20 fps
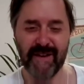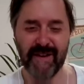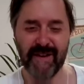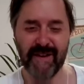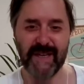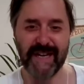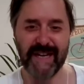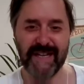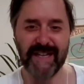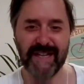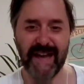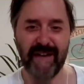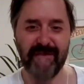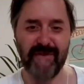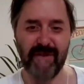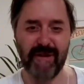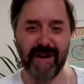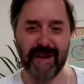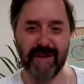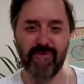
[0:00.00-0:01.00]

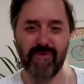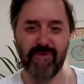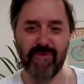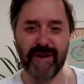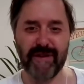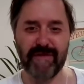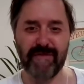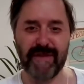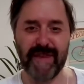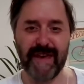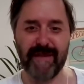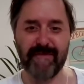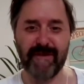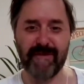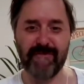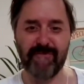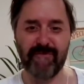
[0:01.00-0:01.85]
routine. Have you had a word with him?